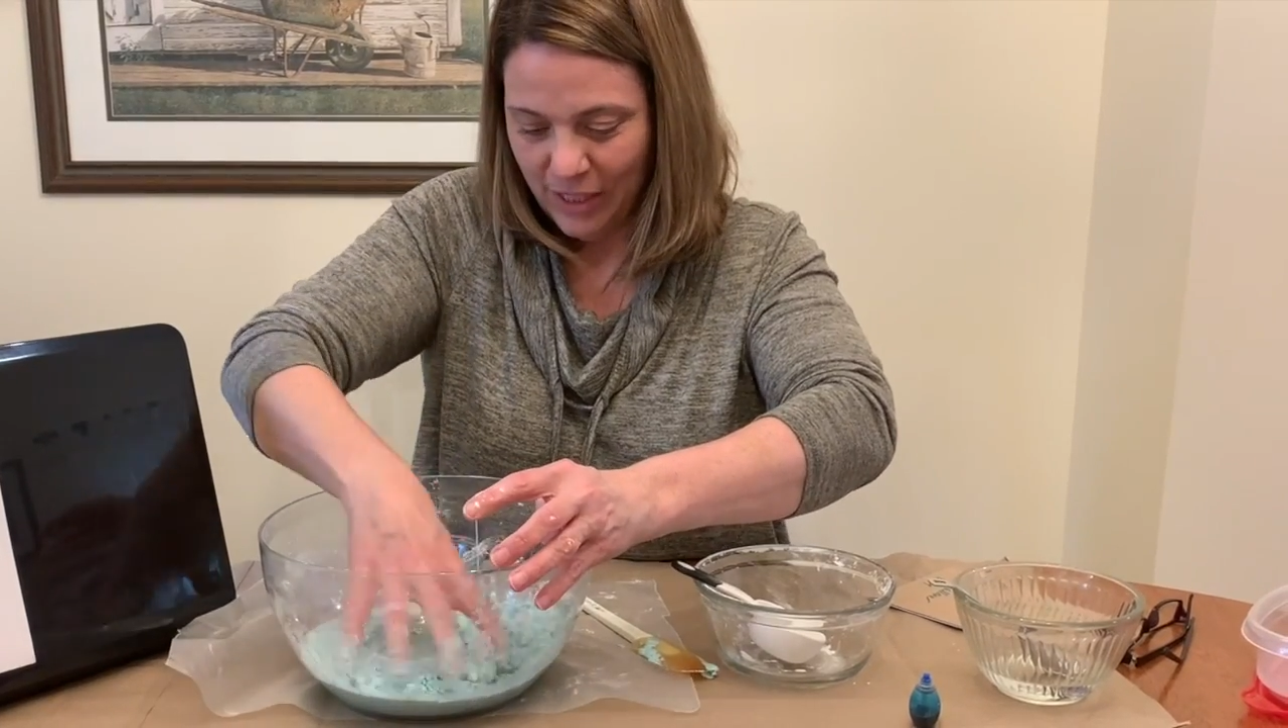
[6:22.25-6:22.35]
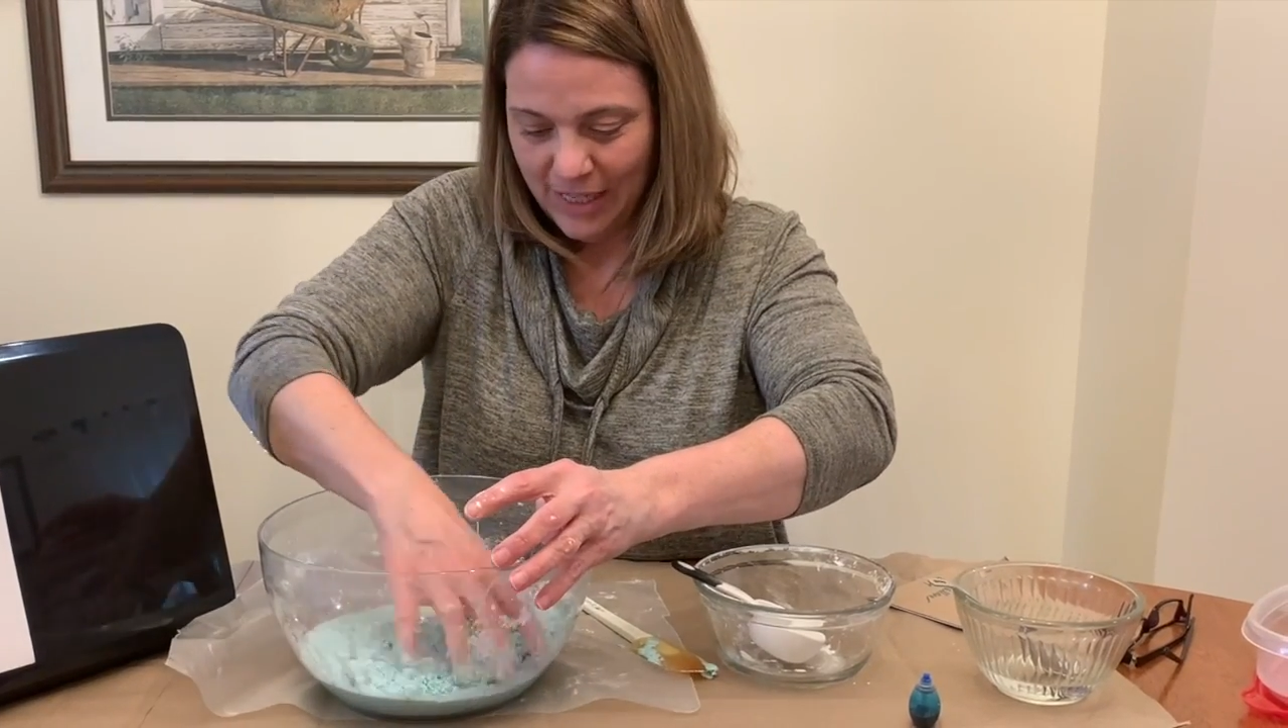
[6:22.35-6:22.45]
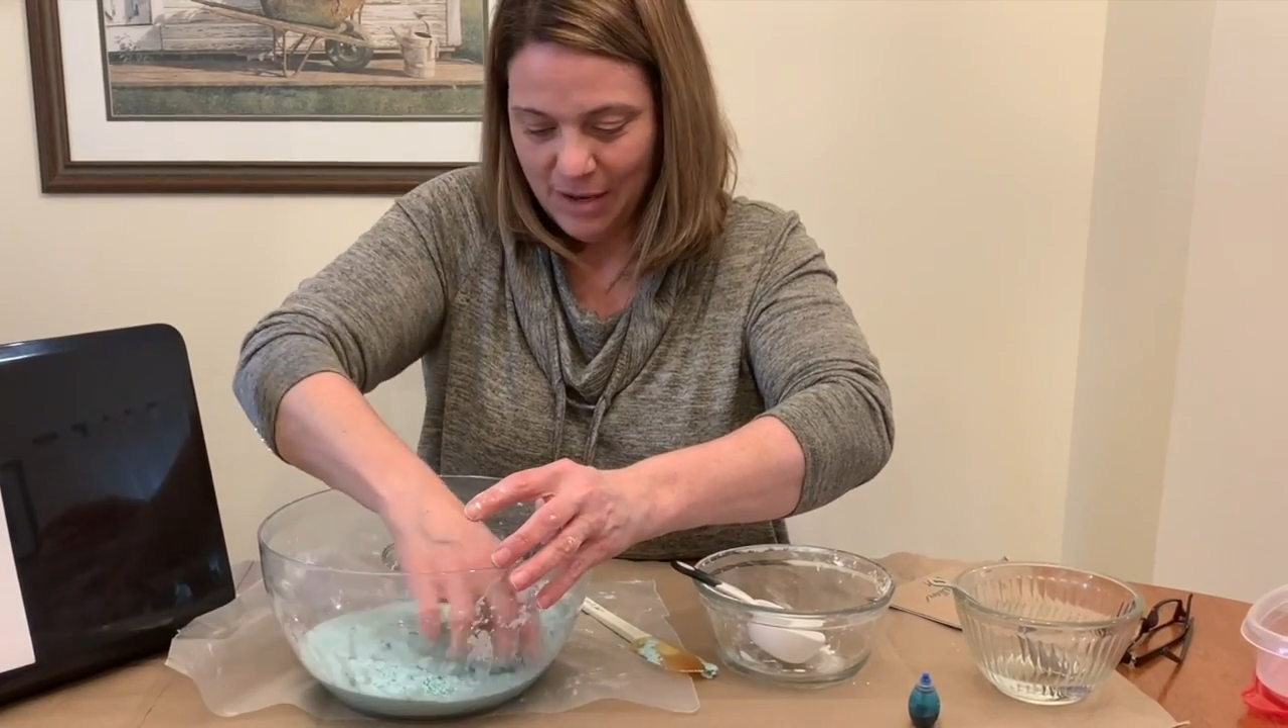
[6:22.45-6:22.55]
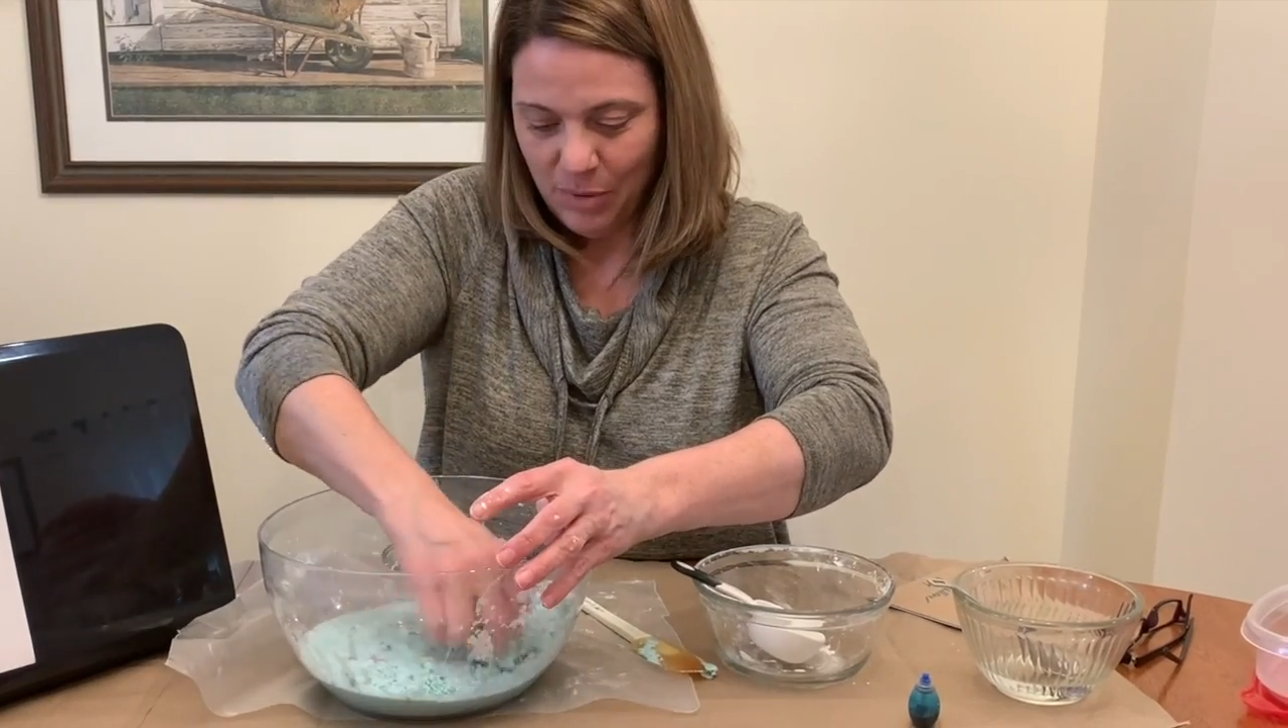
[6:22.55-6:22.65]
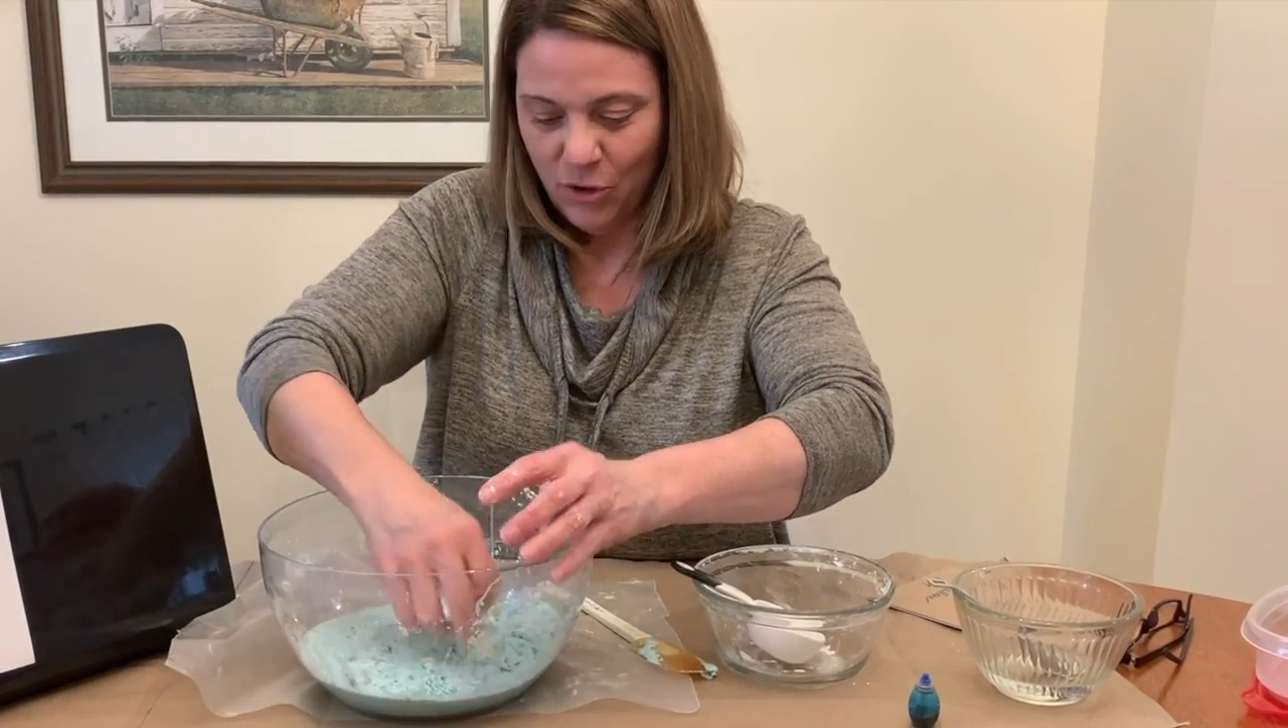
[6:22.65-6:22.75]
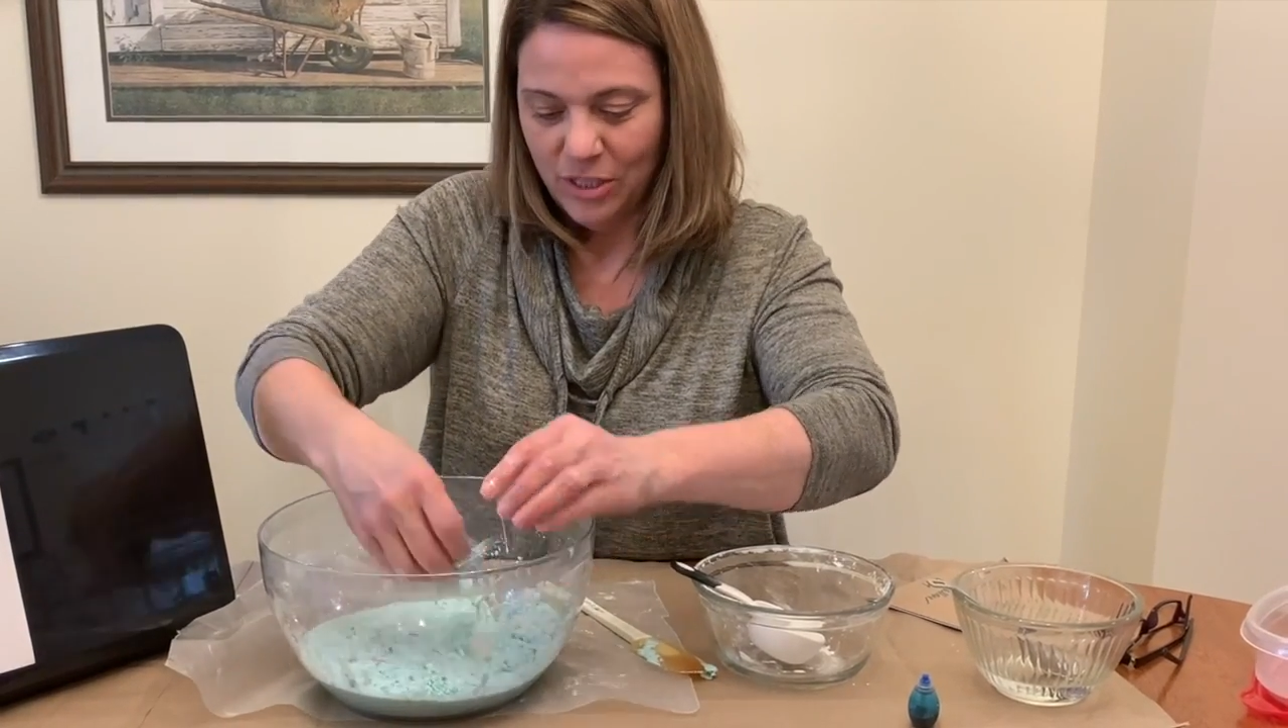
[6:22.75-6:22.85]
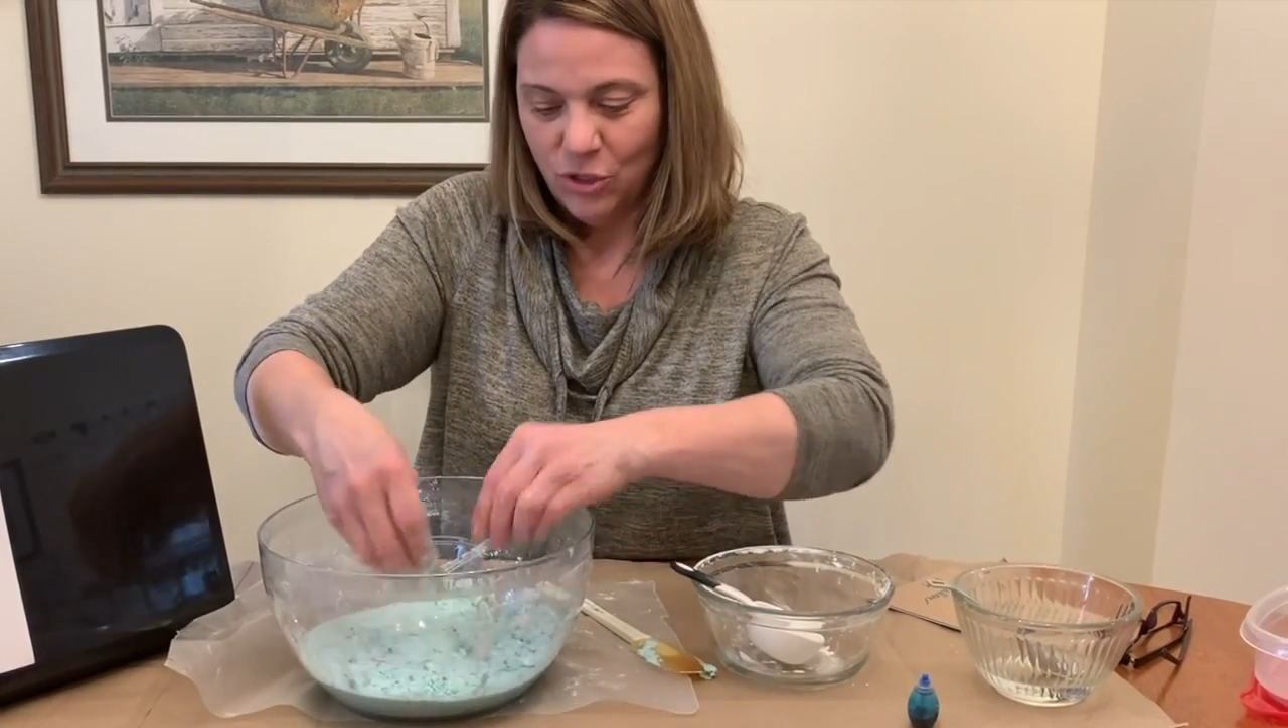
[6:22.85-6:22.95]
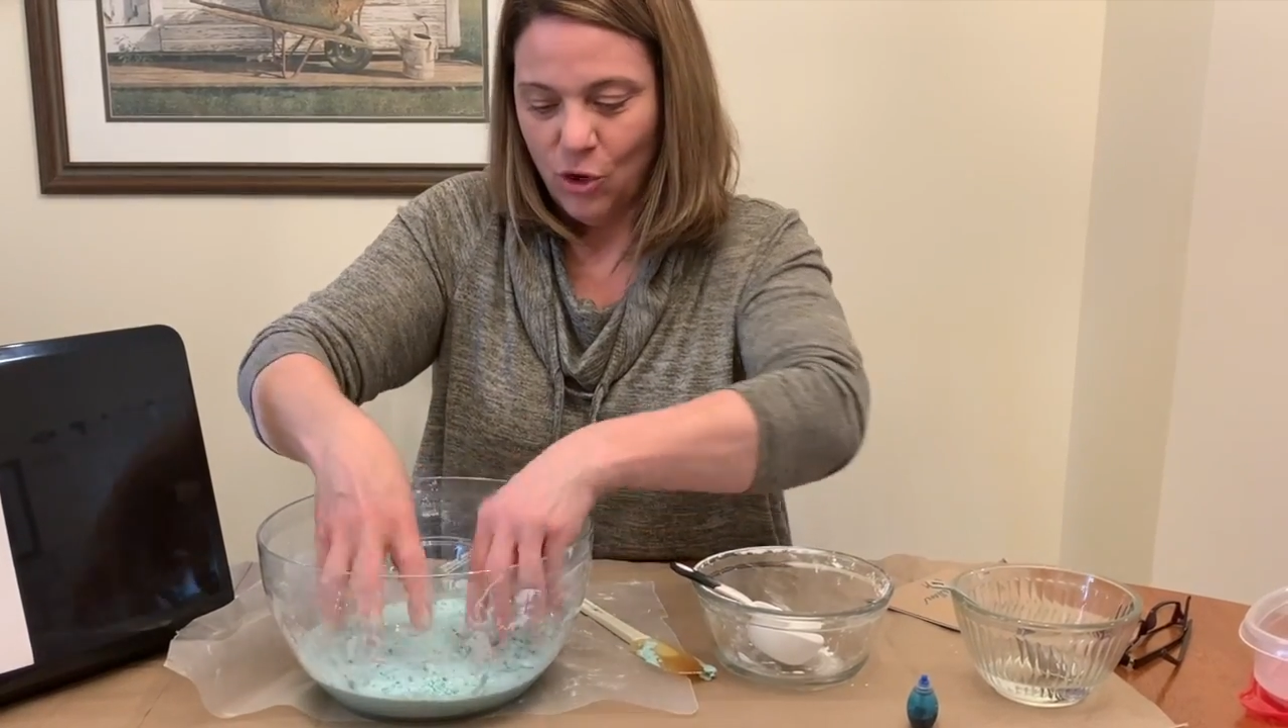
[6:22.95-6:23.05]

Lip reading: neat because it's